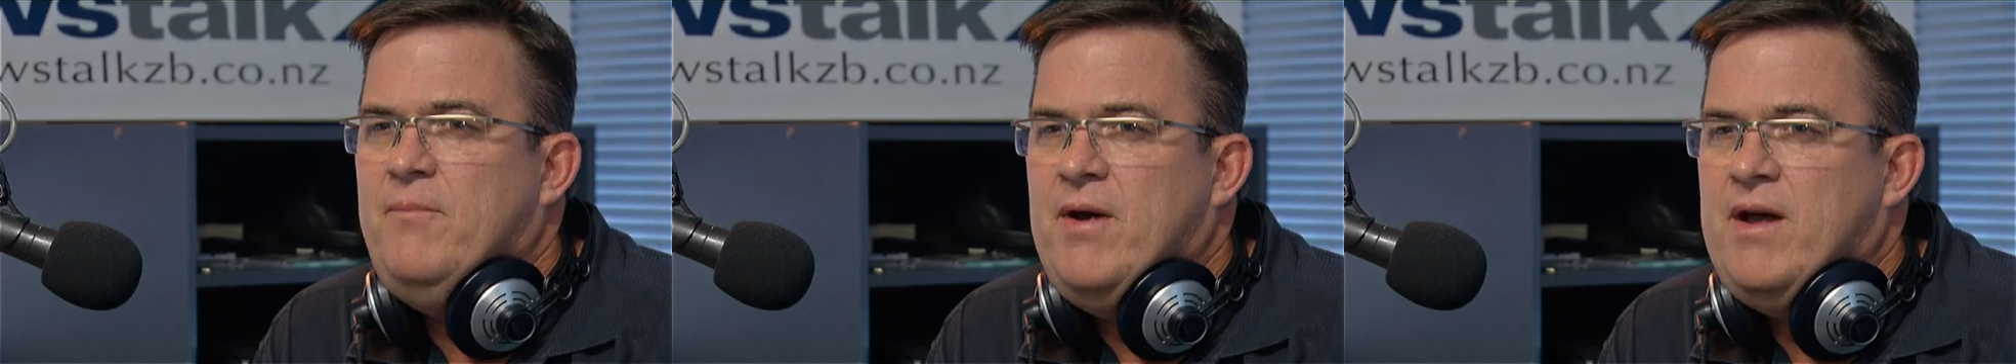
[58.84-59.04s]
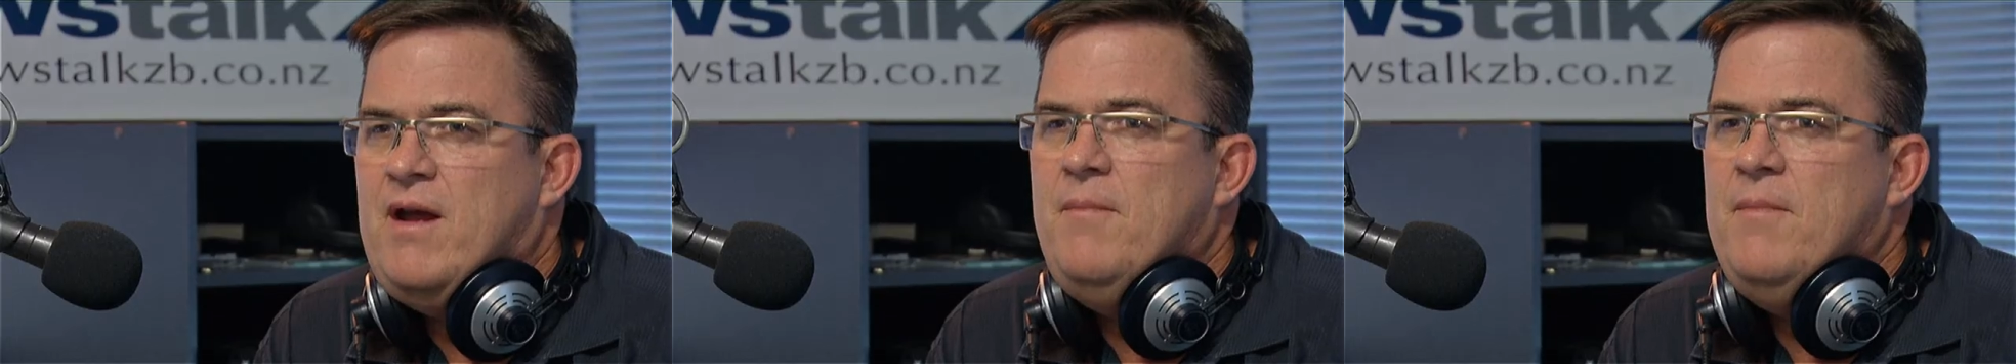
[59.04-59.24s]

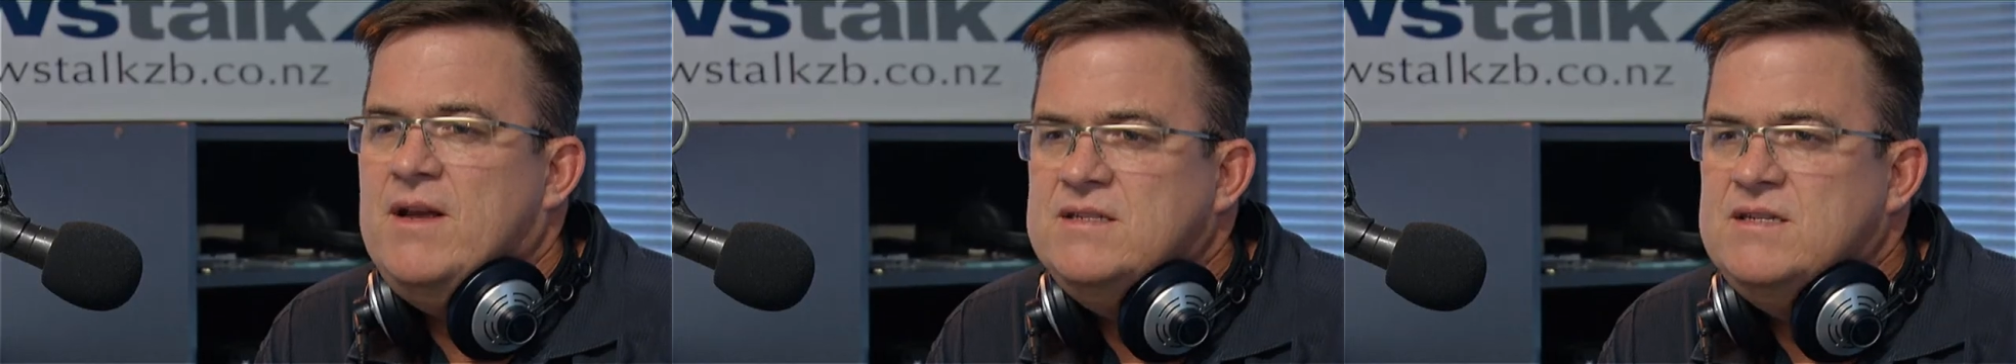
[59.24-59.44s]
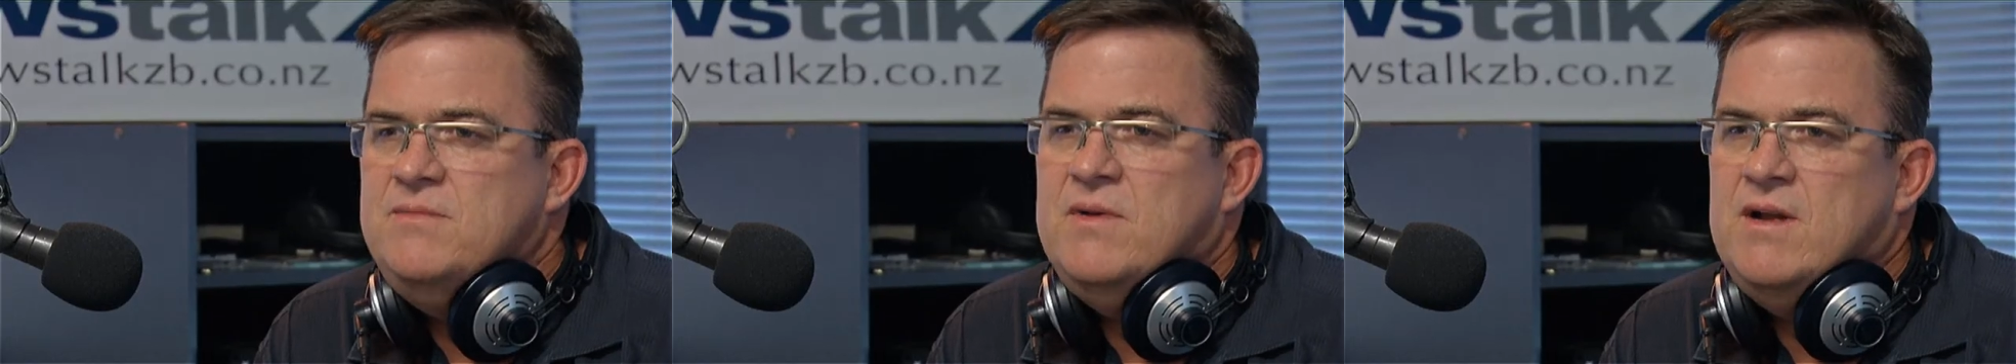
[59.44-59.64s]
but I
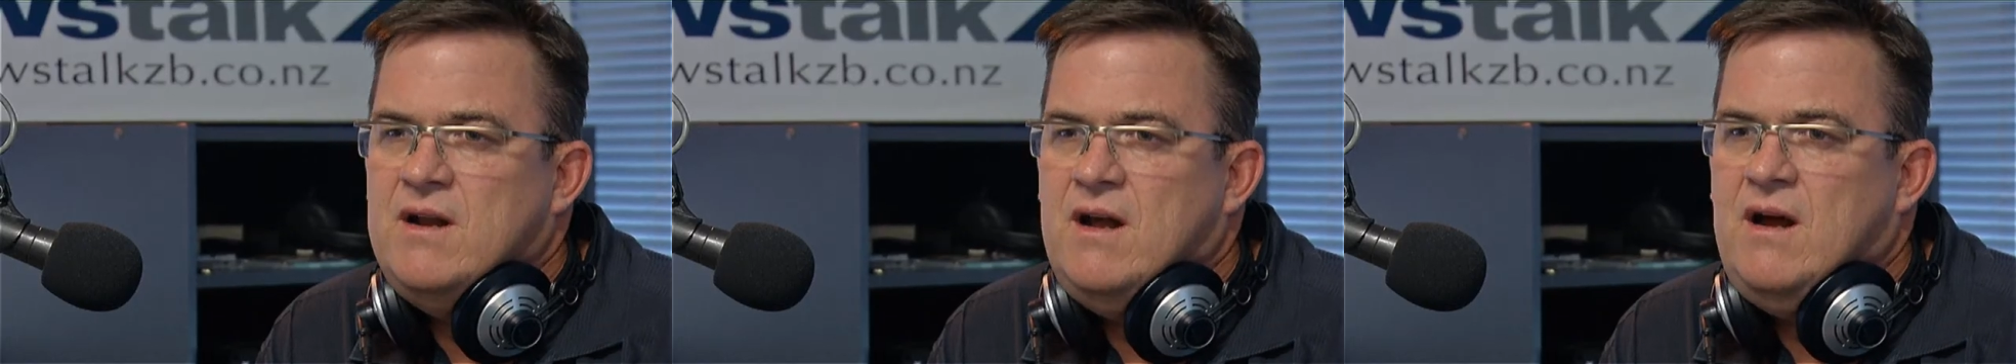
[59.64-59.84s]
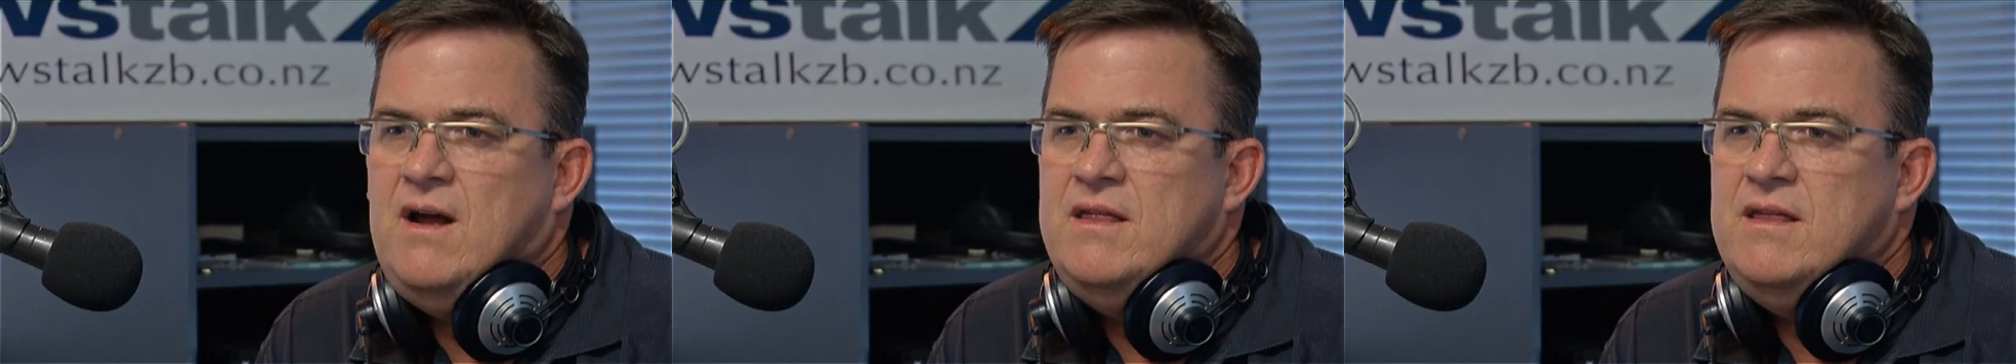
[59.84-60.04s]
must admit,
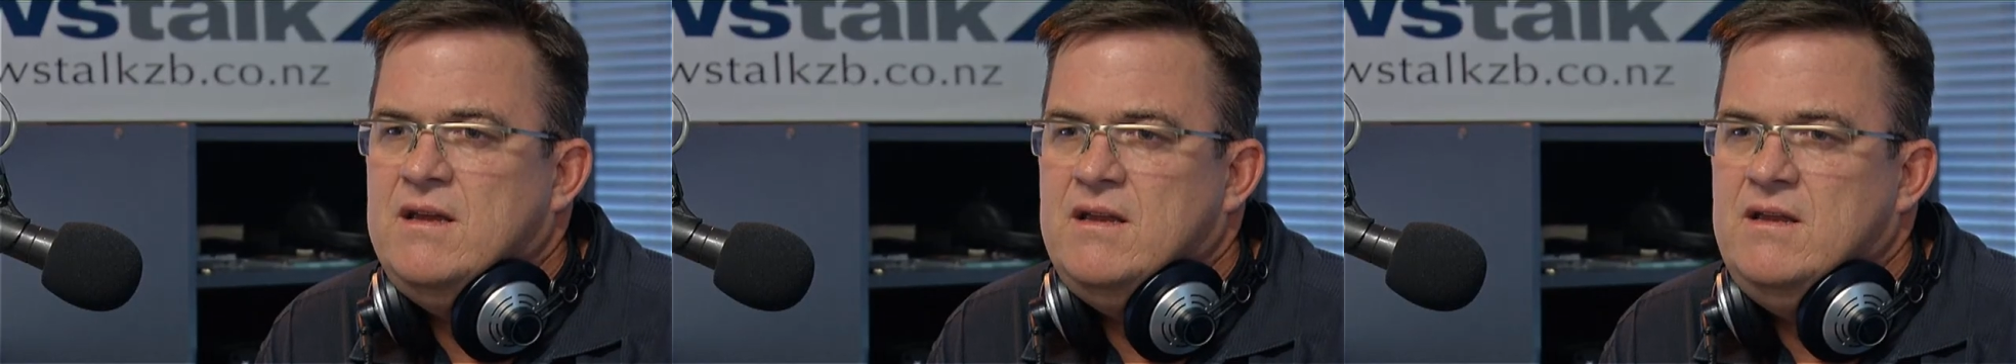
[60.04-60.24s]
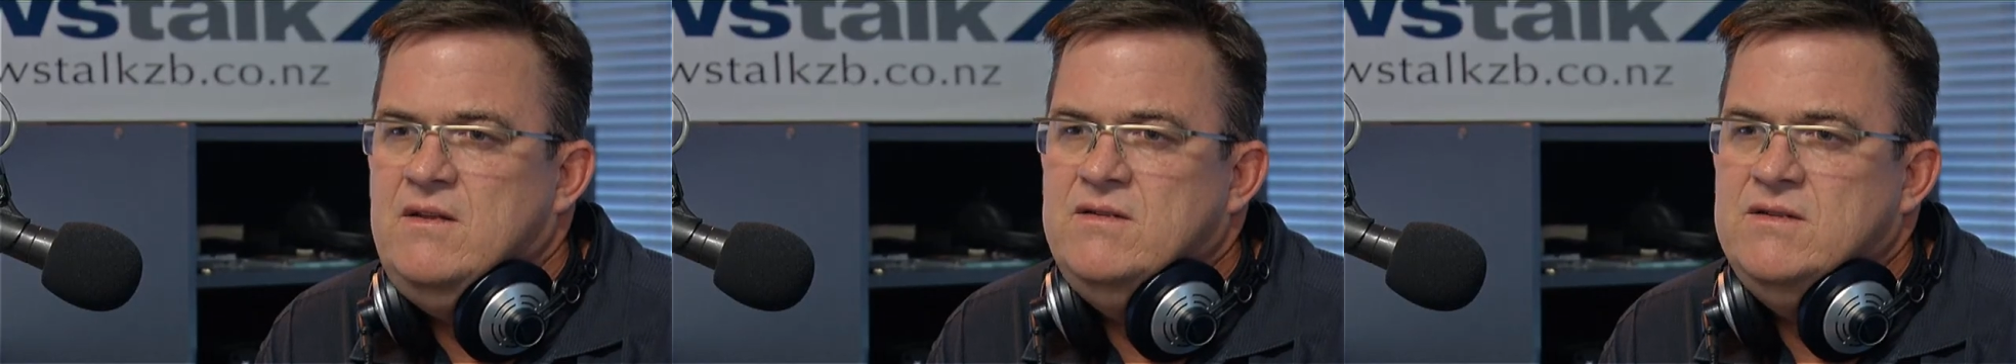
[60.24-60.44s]
I
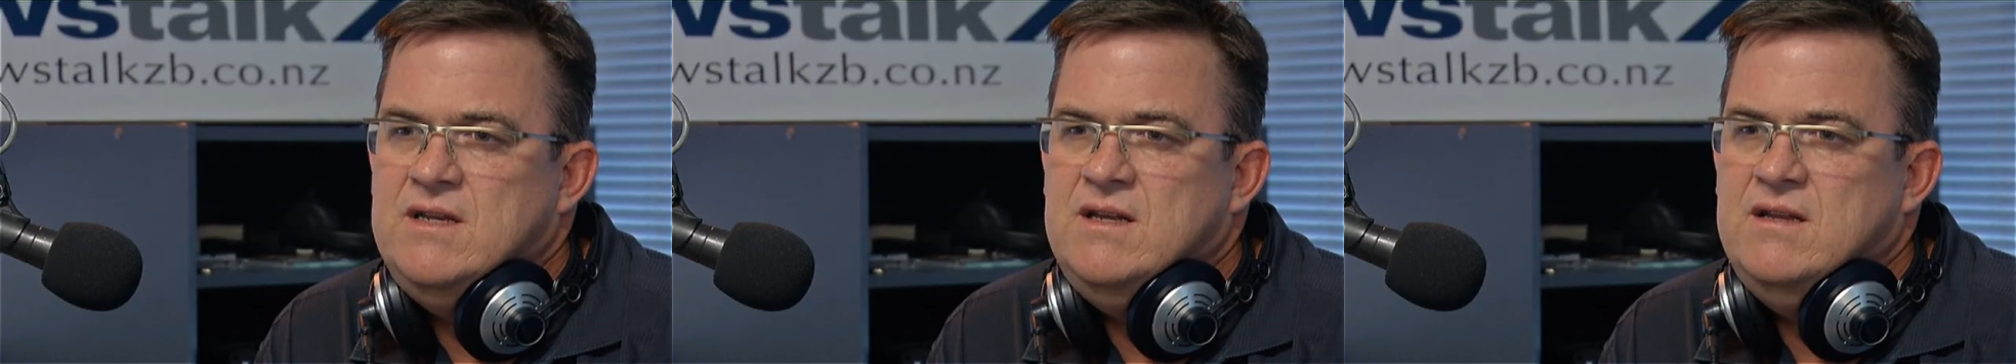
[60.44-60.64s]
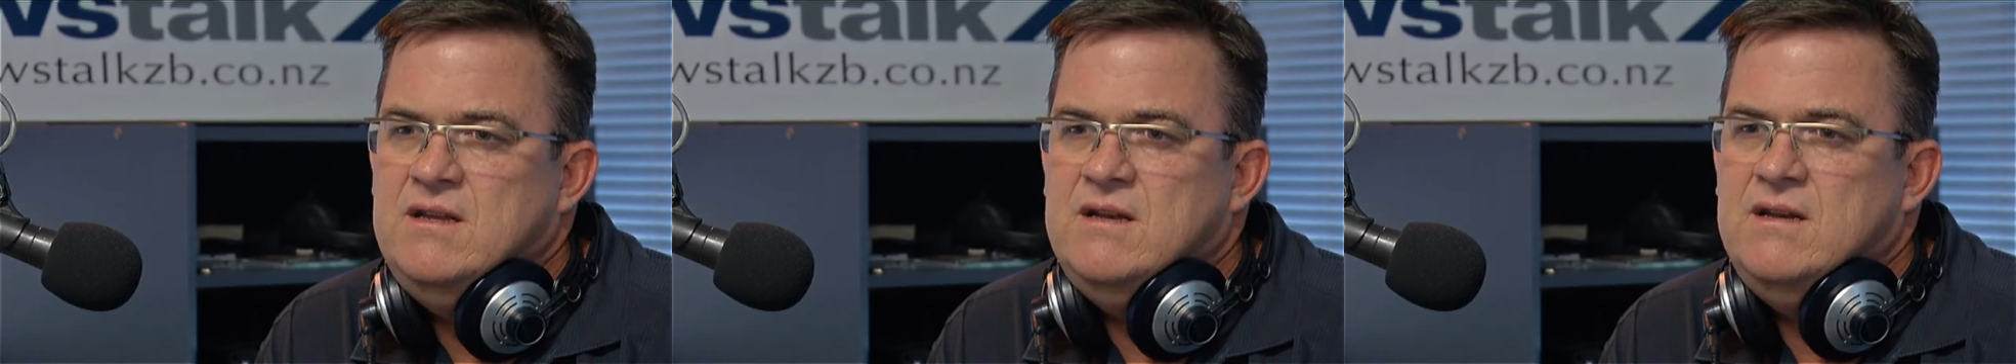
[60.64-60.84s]
think New
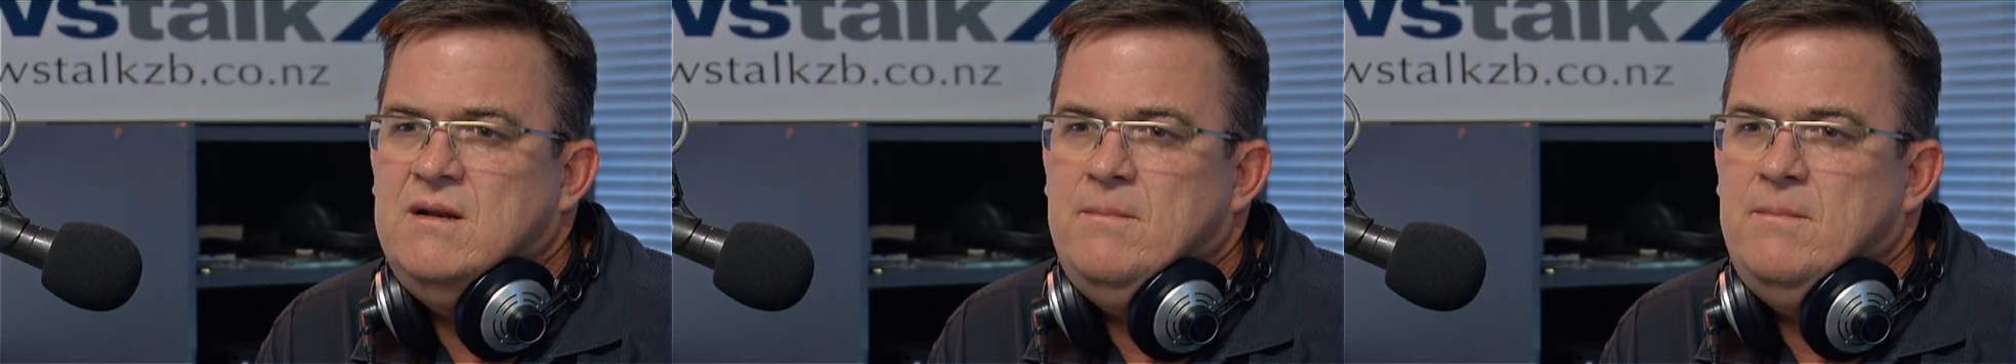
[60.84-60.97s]
Zealand